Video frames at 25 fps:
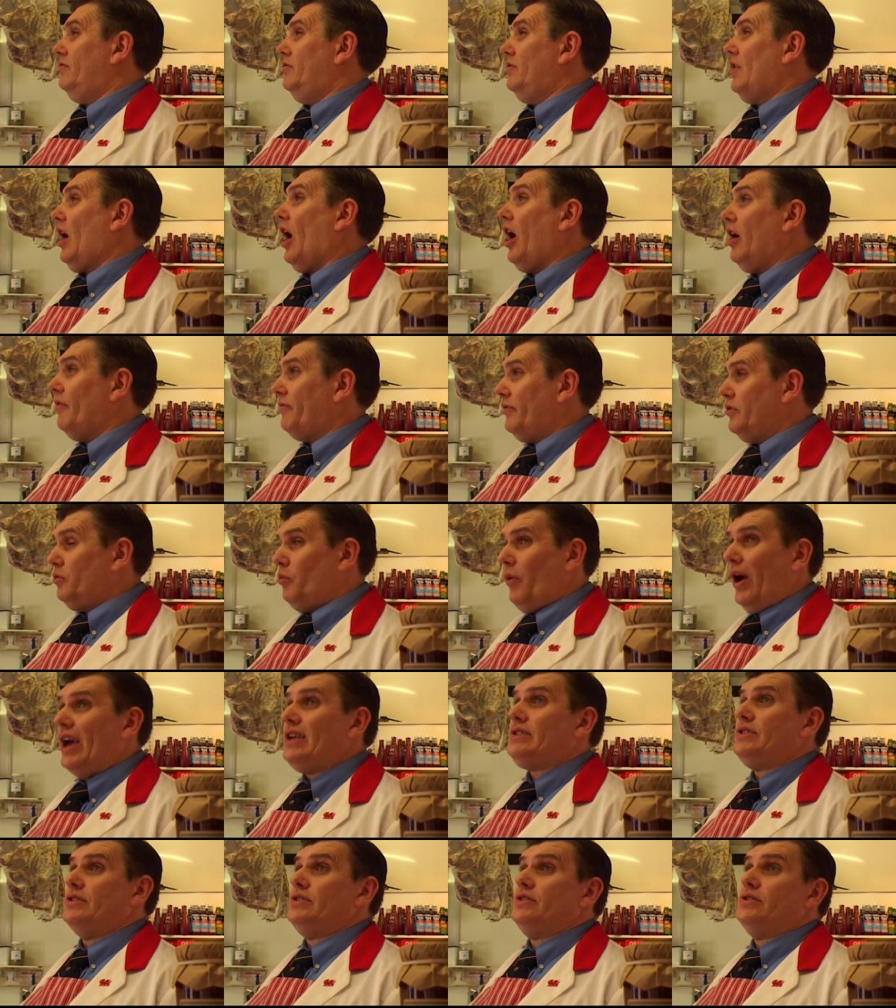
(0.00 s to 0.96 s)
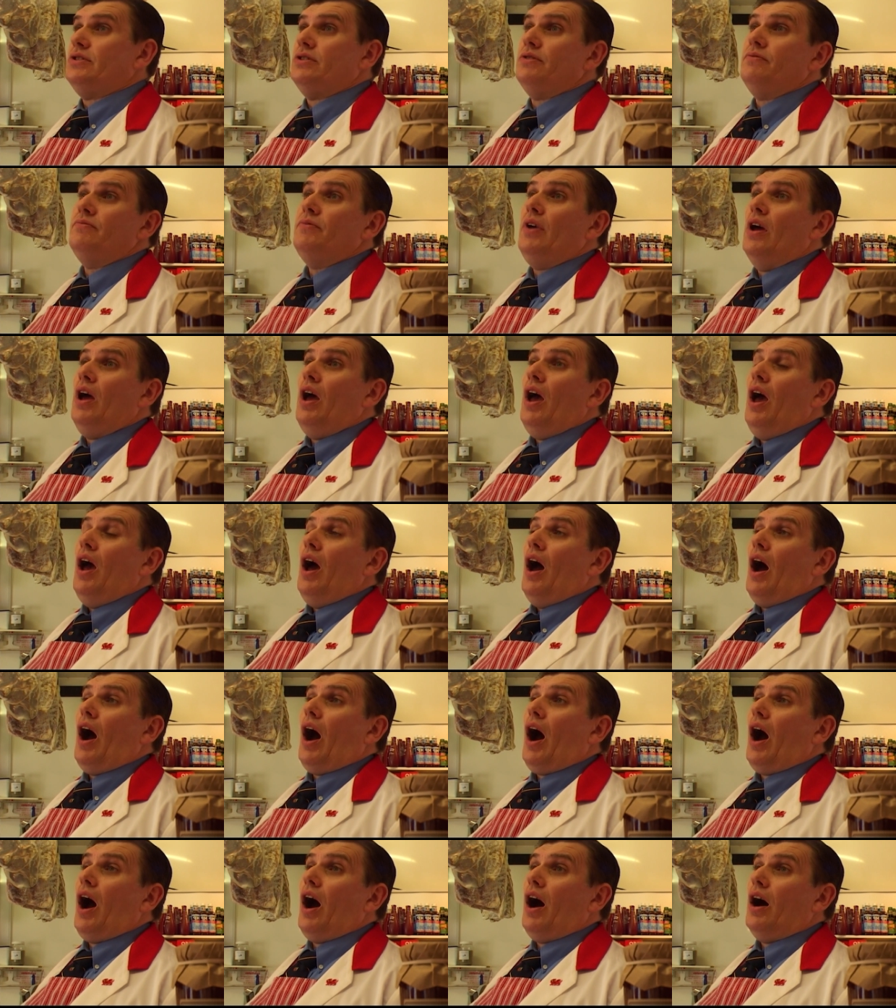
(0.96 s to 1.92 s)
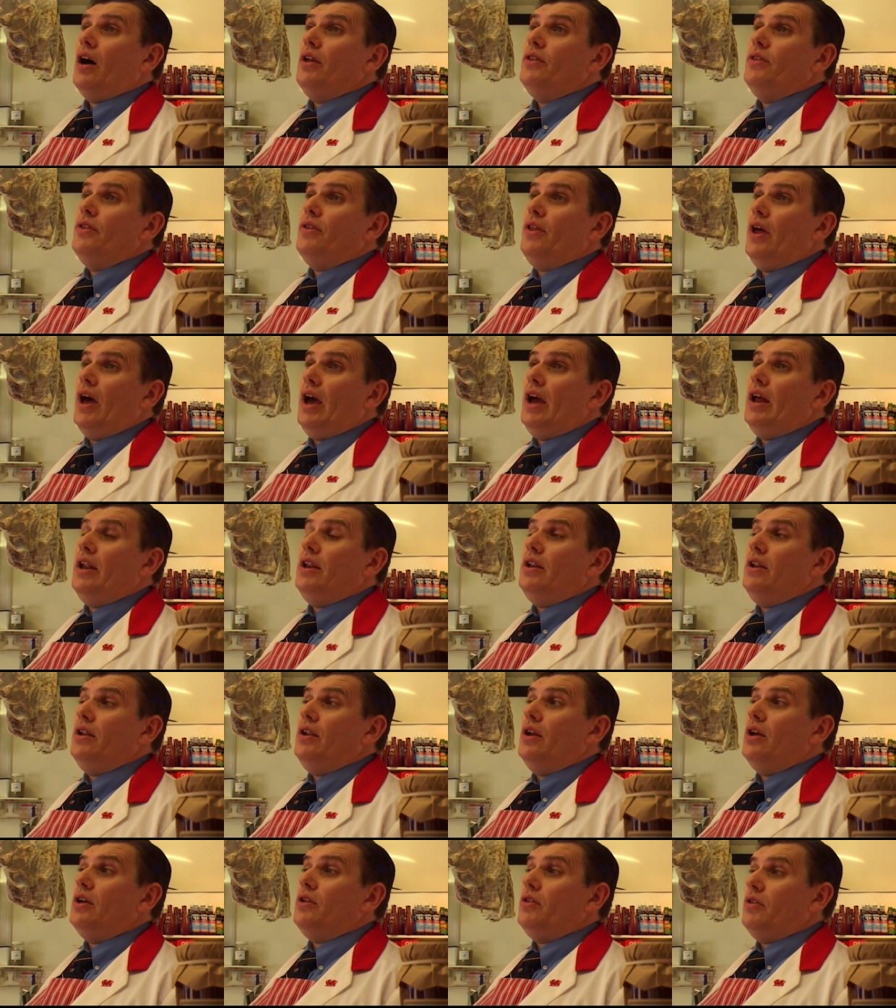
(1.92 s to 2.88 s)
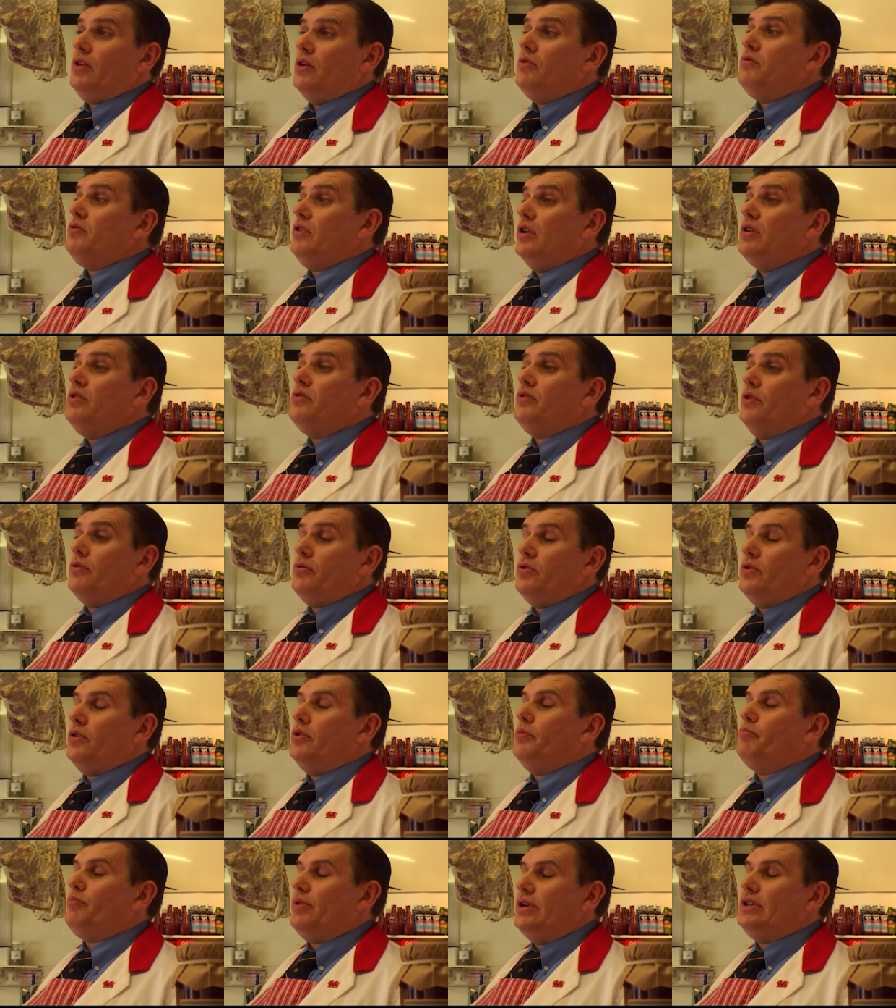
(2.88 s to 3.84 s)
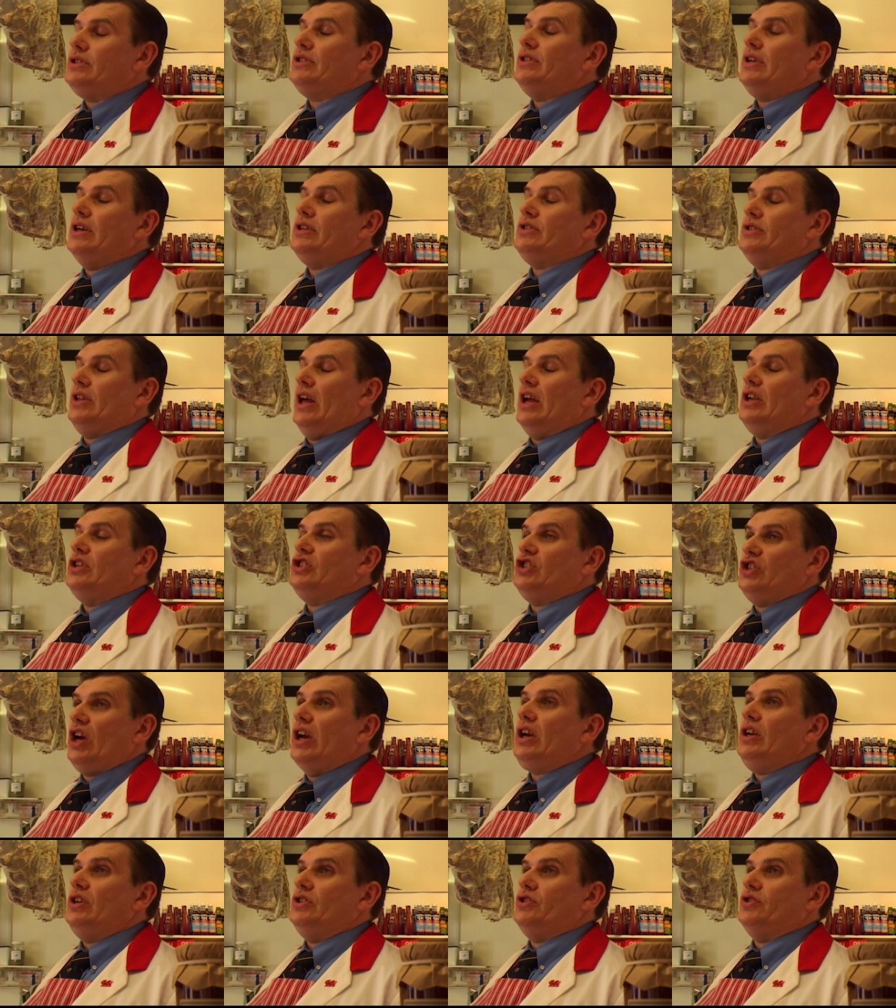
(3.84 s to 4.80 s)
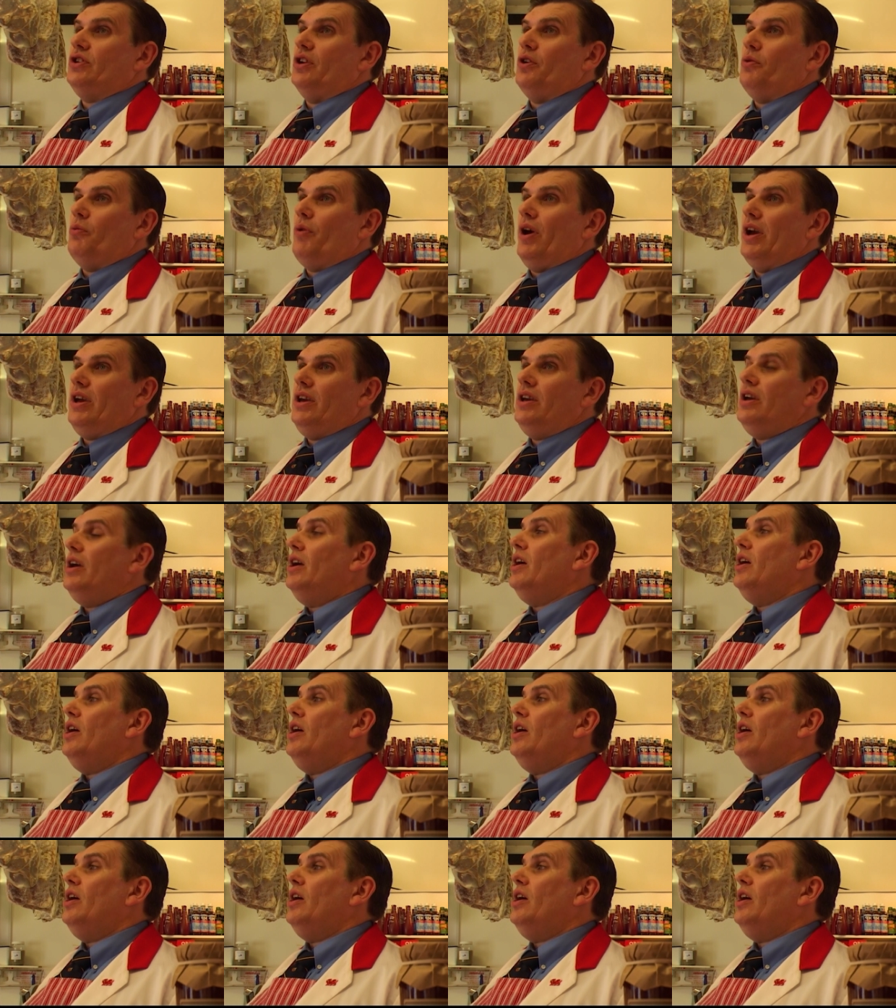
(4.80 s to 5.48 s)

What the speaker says: Haverfordwest, and then the business then changed in a way.